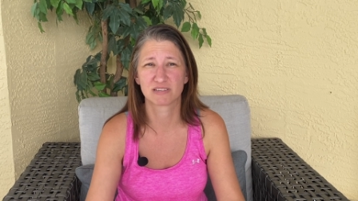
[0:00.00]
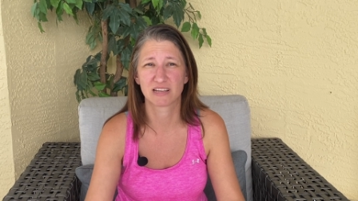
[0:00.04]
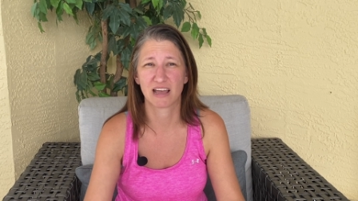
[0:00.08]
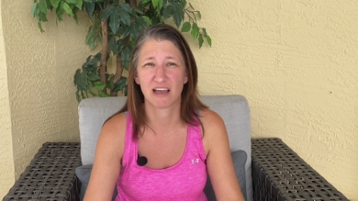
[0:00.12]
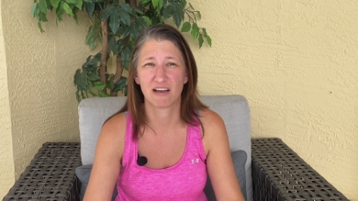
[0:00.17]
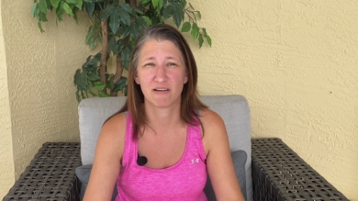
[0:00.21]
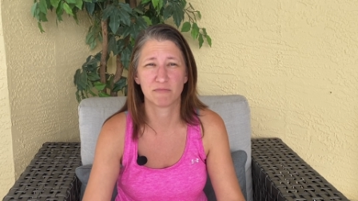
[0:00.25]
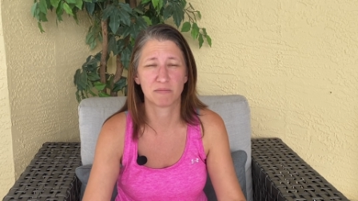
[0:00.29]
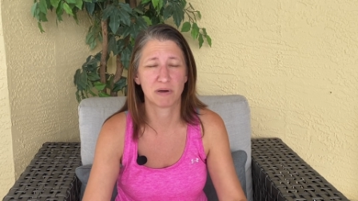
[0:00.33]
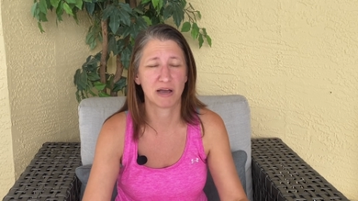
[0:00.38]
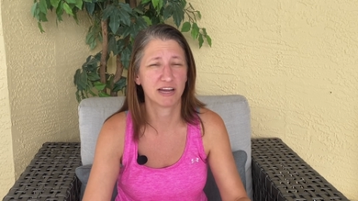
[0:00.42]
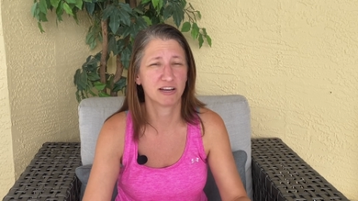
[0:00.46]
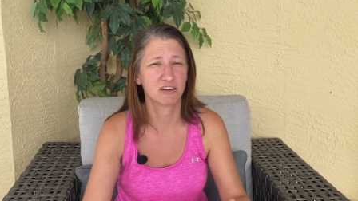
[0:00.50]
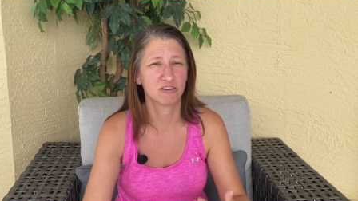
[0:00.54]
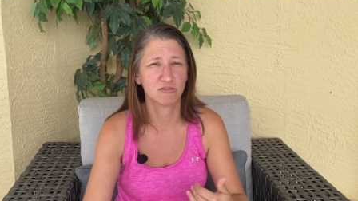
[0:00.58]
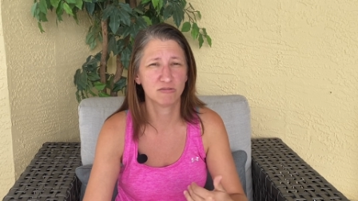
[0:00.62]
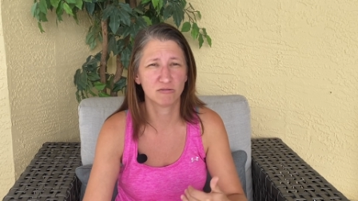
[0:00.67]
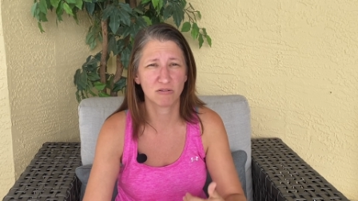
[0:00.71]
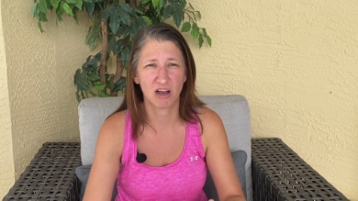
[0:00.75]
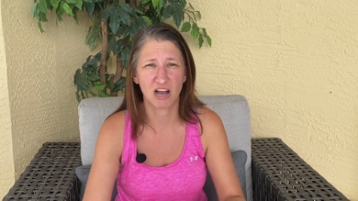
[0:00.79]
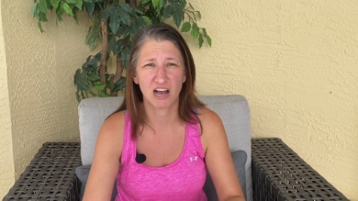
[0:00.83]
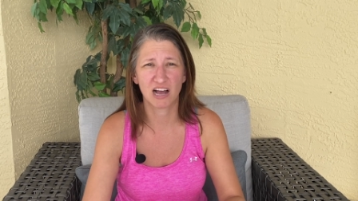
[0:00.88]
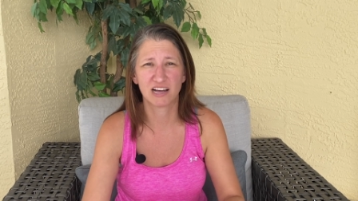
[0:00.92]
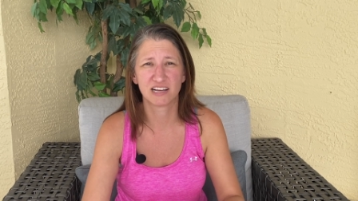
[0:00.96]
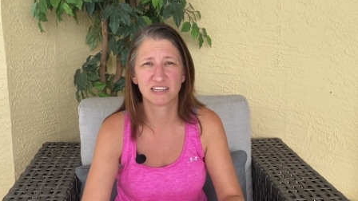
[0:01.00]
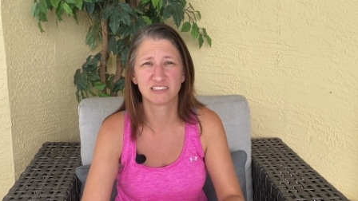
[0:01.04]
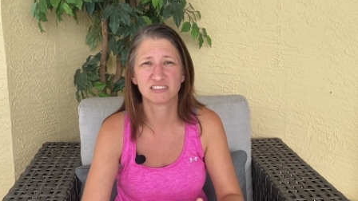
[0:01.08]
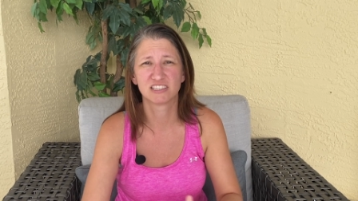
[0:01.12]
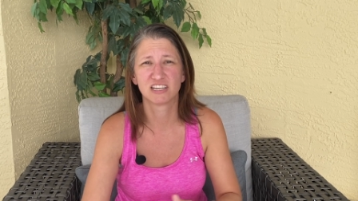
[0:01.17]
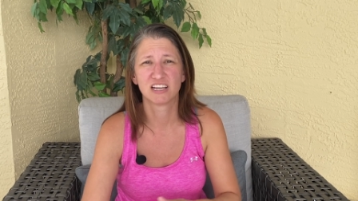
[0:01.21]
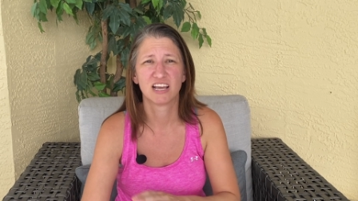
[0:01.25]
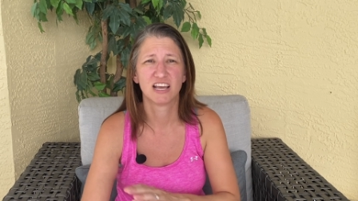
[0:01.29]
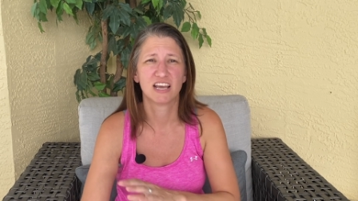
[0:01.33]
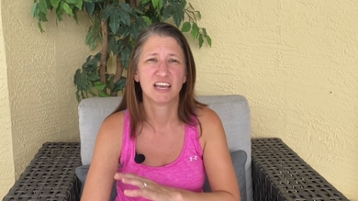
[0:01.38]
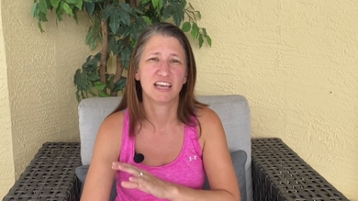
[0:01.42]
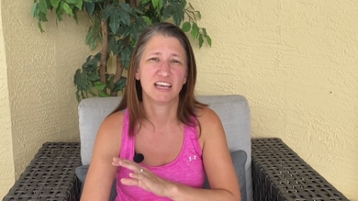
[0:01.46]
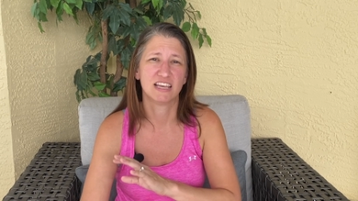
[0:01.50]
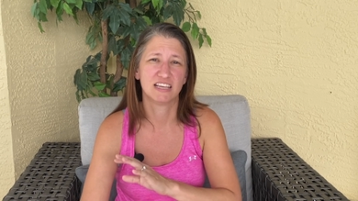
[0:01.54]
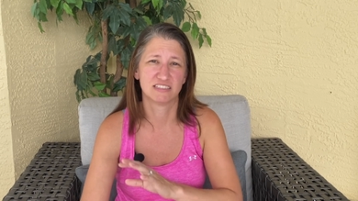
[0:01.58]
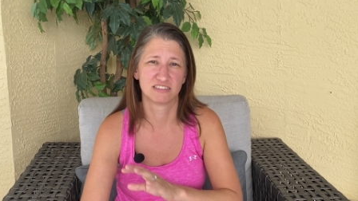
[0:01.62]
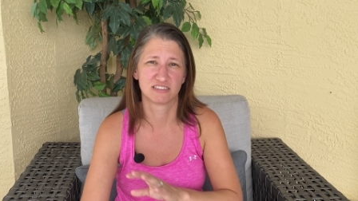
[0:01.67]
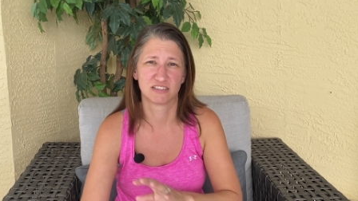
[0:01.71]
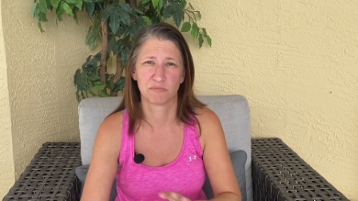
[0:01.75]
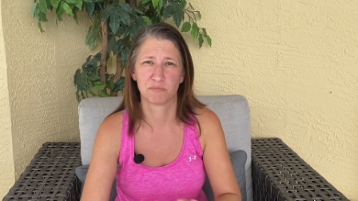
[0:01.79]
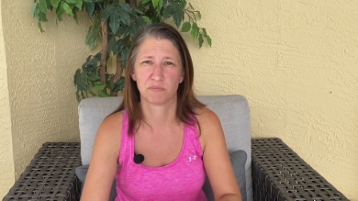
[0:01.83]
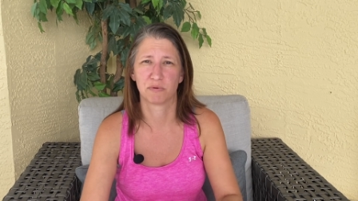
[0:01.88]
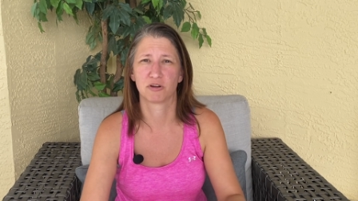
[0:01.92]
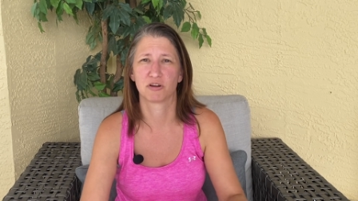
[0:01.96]
out. My garage is
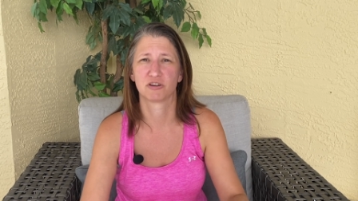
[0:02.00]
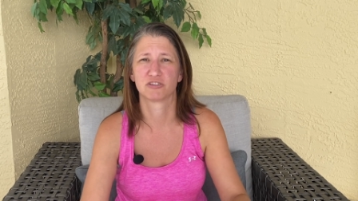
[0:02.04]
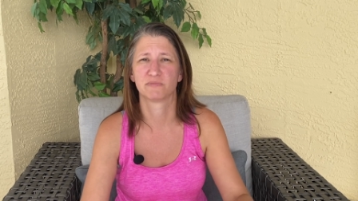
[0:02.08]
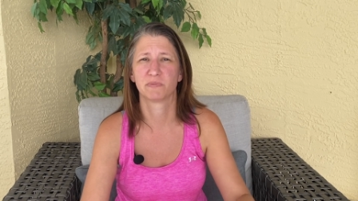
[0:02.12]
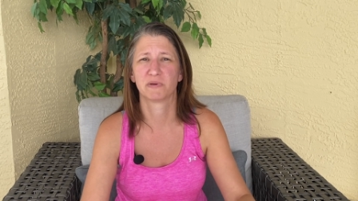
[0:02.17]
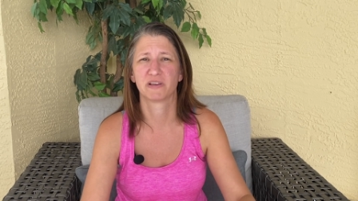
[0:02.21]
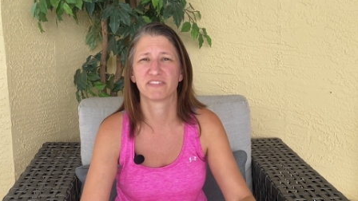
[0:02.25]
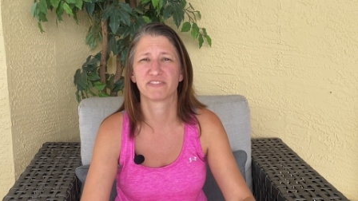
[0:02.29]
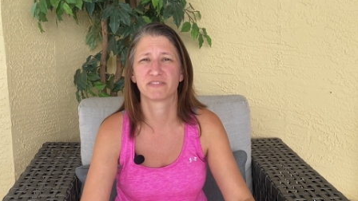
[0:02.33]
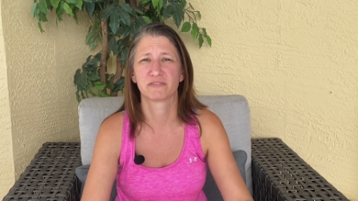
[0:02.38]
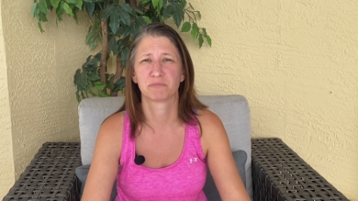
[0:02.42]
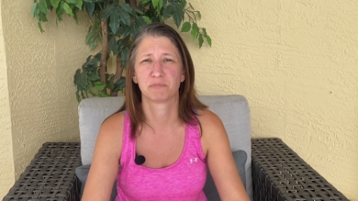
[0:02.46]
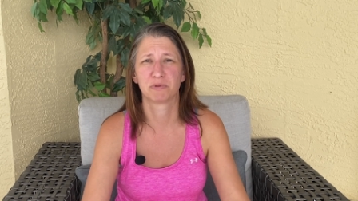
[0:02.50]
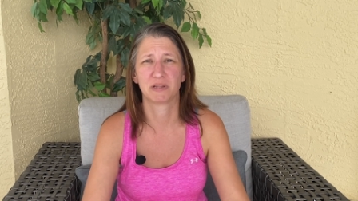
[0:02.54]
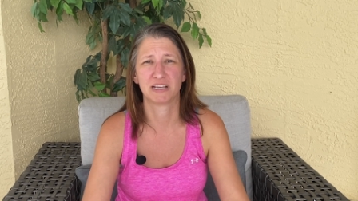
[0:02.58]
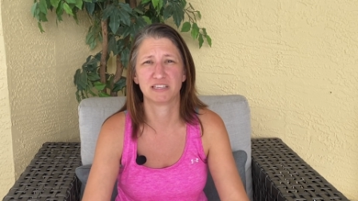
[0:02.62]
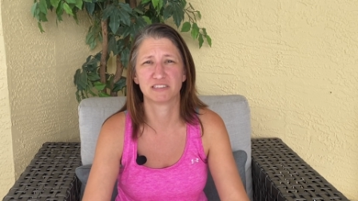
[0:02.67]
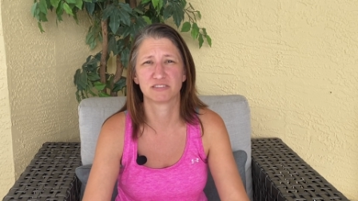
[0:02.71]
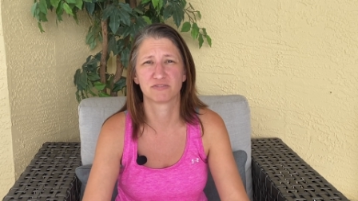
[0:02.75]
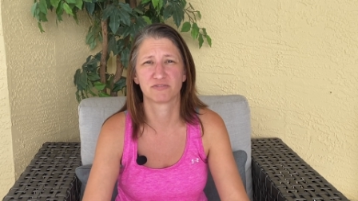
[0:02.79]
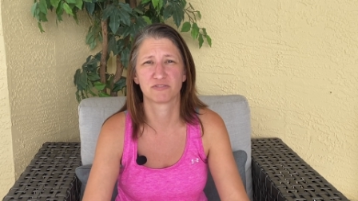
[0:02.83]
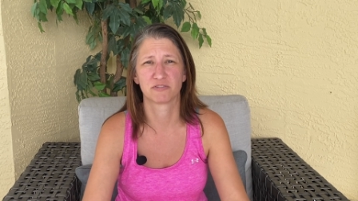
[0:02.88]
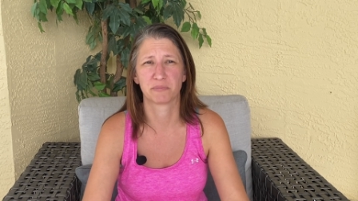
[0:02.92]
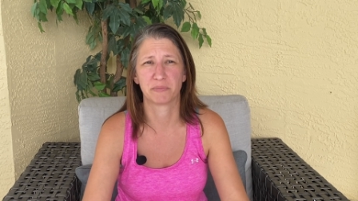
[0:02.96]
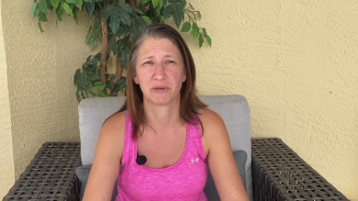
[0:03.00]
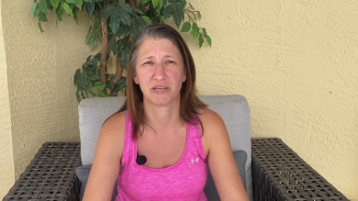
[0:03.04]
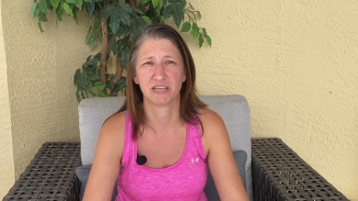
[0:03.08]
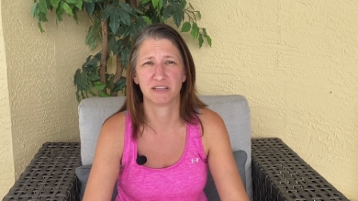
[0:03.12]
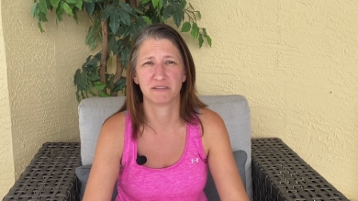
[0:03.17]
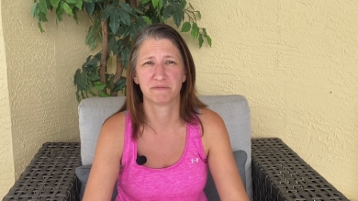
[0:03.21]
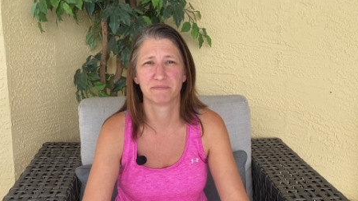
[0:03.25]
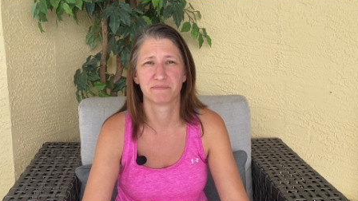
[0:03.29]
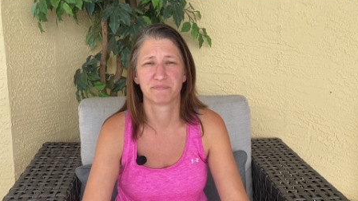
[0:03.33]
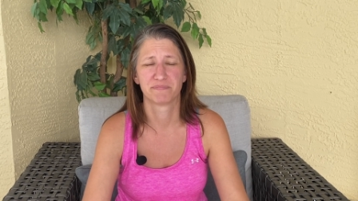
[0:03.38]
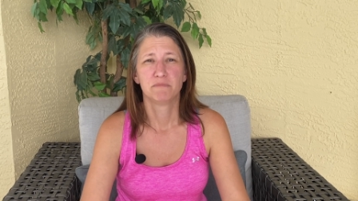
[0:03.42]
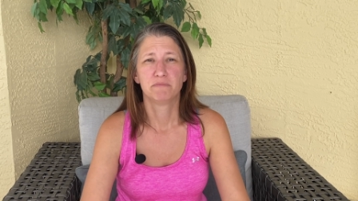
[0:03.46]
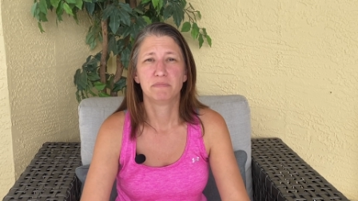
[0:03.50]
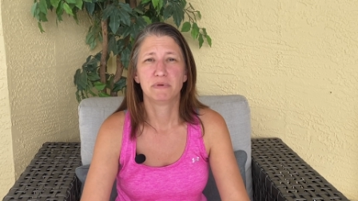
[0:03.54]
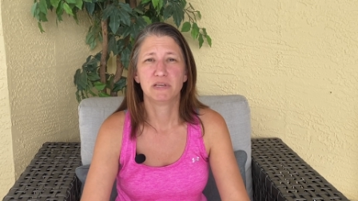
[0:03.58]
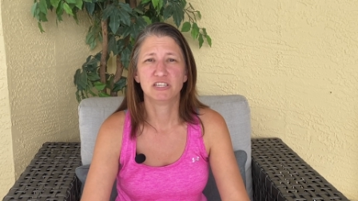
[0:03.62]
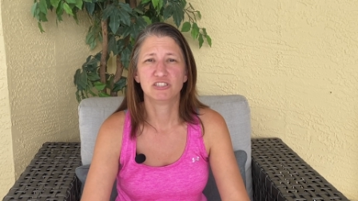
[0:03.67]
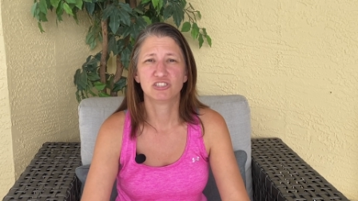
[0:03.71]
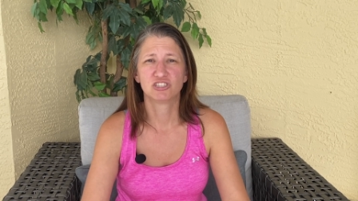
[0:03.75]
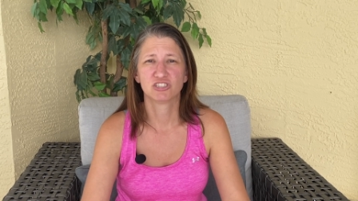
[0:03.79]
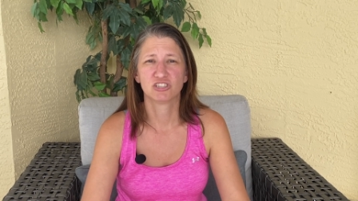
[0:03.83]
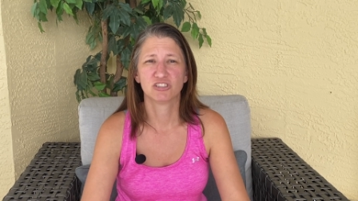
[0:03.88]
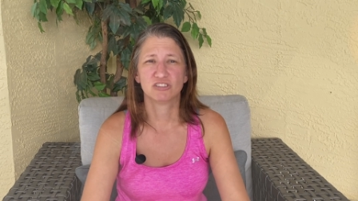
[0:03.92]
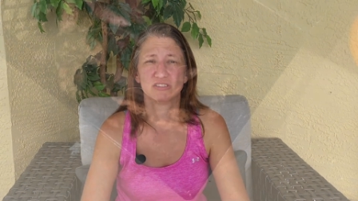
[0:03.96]
the perfect place for me. Be
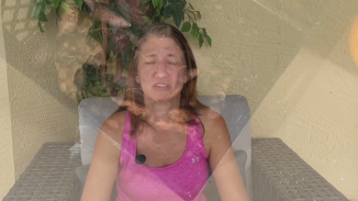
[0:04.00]
sure